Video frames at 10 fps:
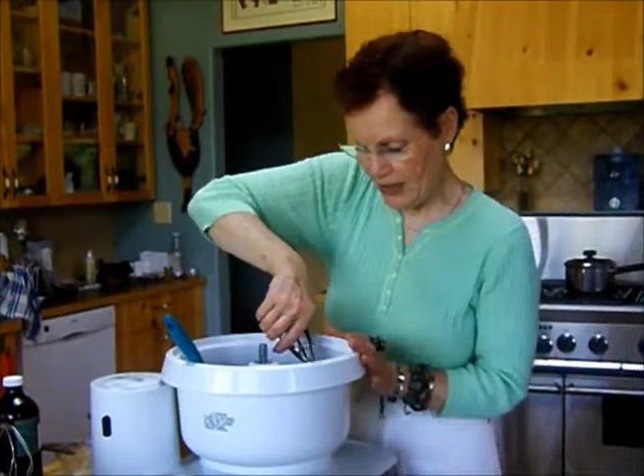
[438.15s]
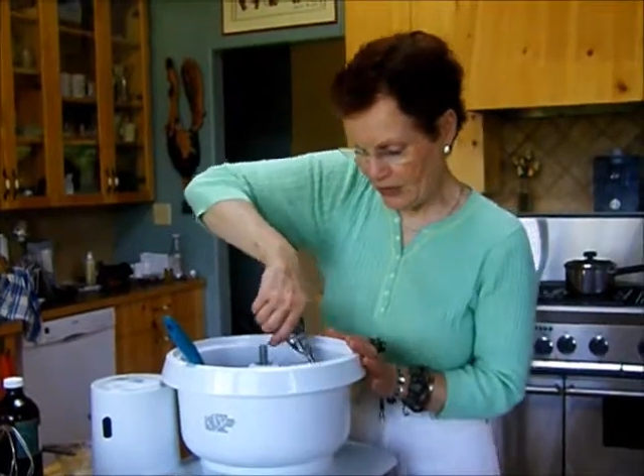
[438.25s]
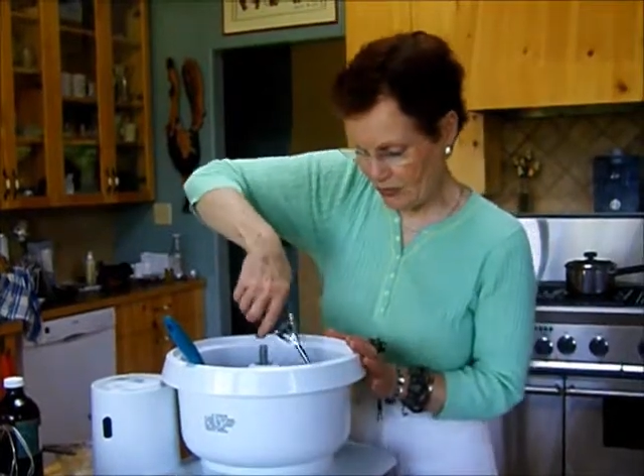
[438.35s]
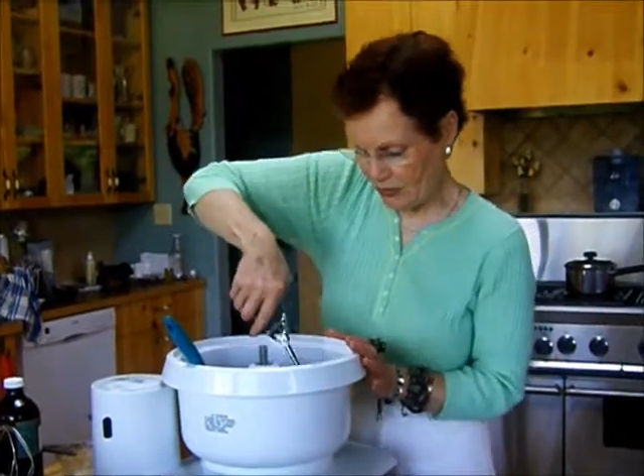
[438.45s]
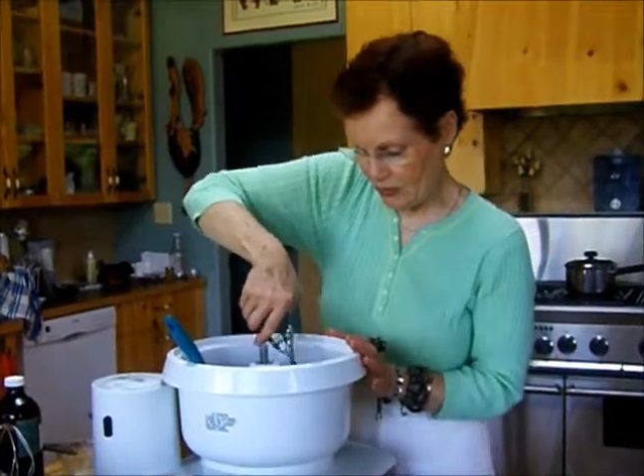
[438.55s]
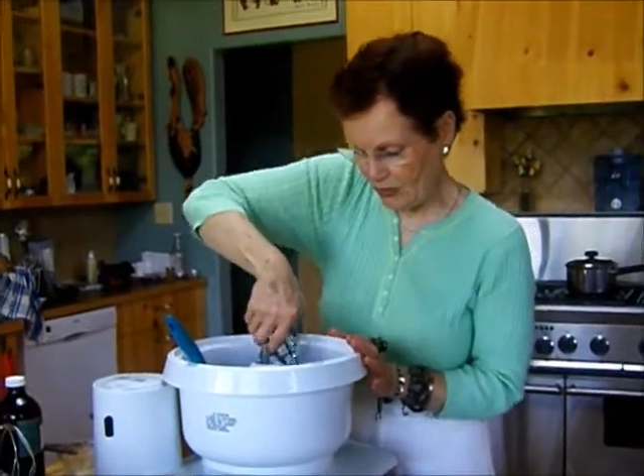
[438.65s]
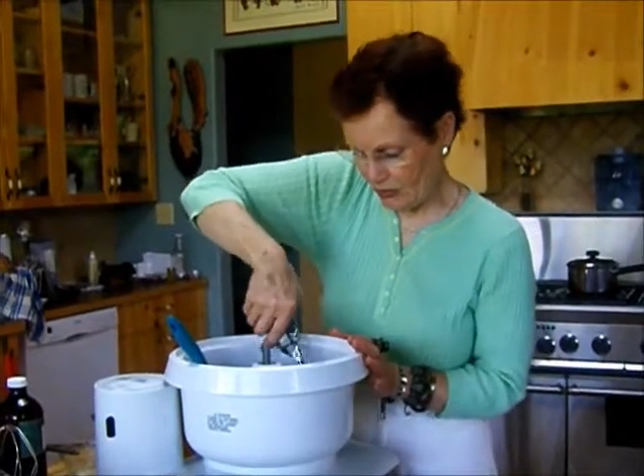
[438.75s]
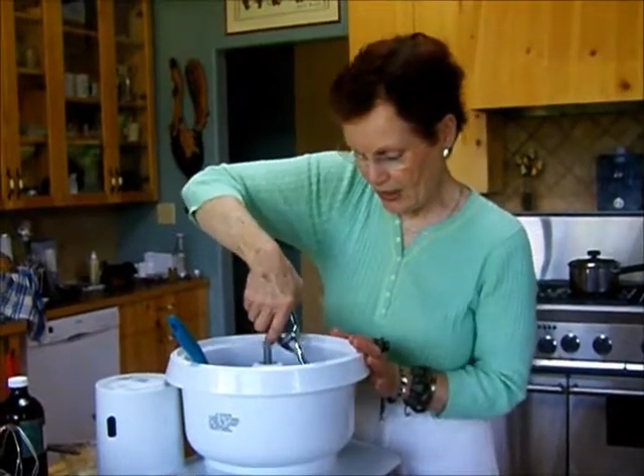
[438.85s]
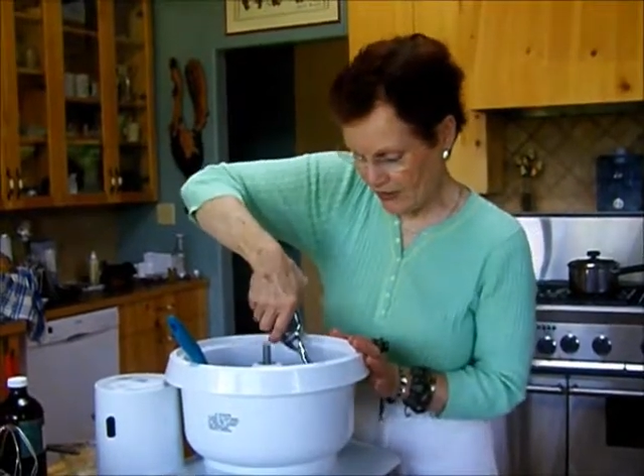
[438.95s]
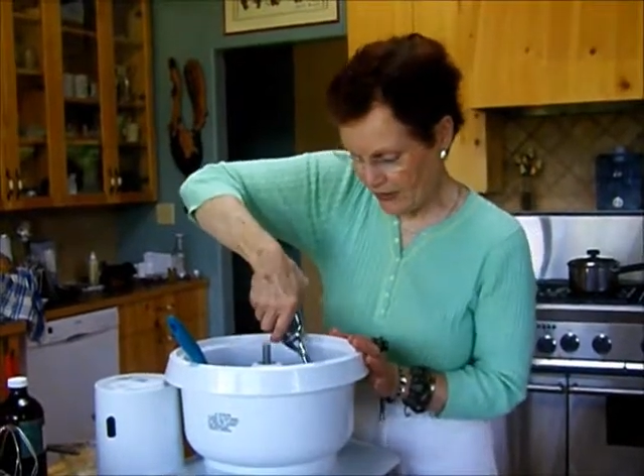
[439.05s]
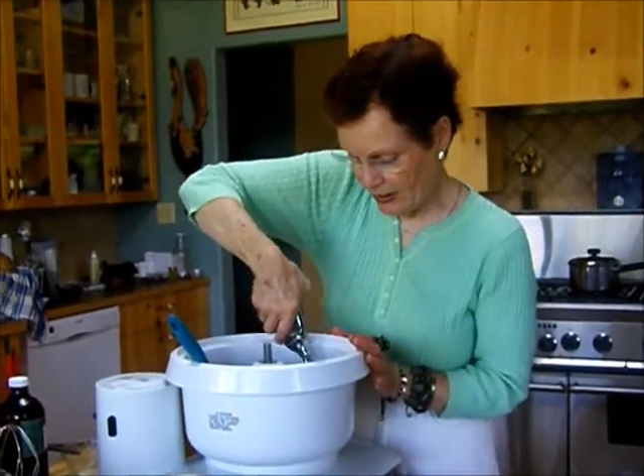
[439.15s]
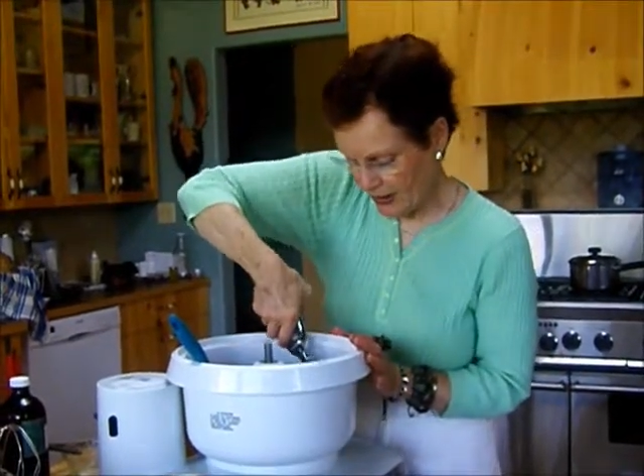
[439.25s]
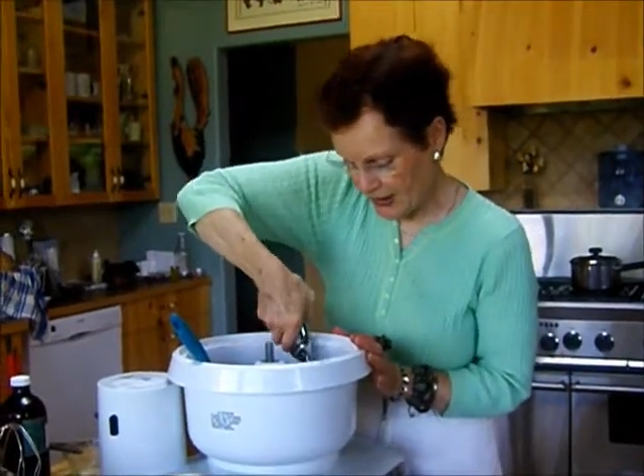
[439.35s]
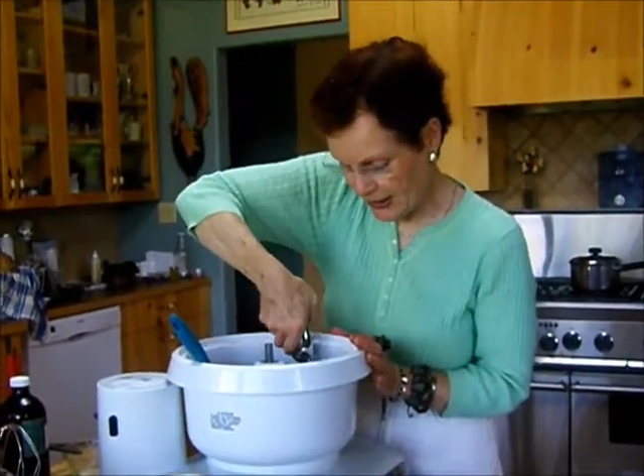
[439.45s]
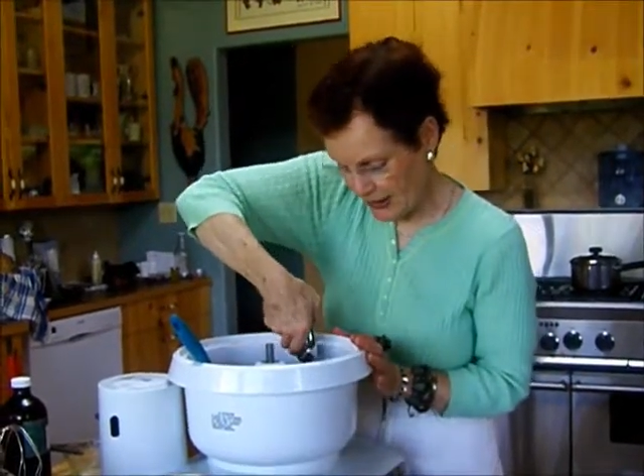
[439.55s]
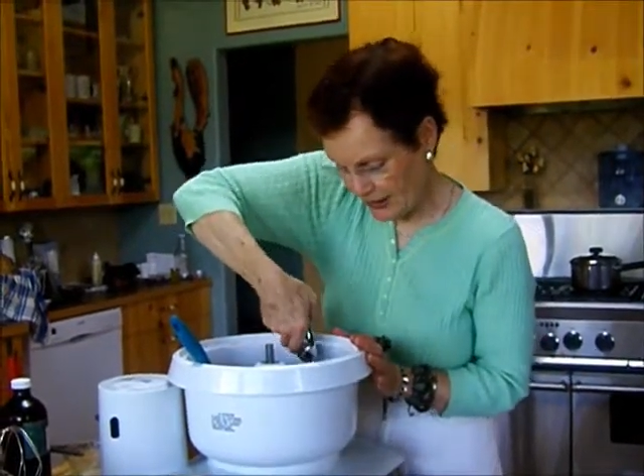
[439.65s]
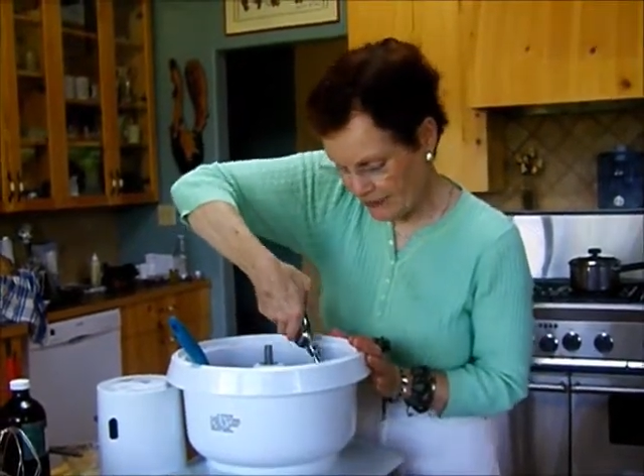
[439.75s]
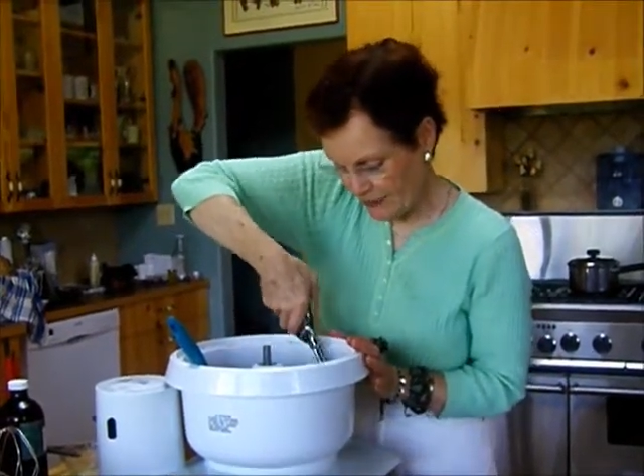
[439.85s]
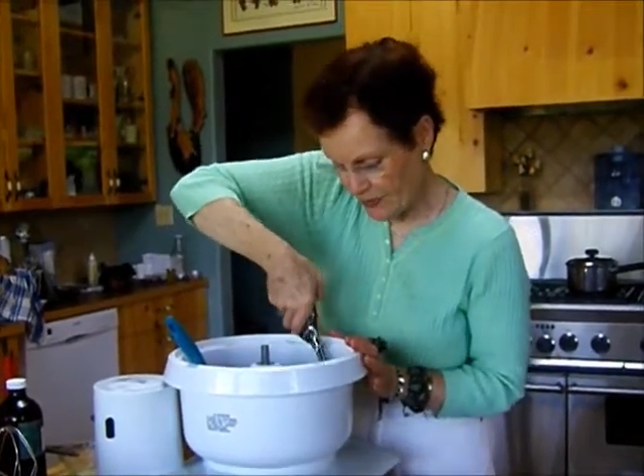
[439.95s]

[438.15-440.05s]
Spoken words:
up, so you have an idea.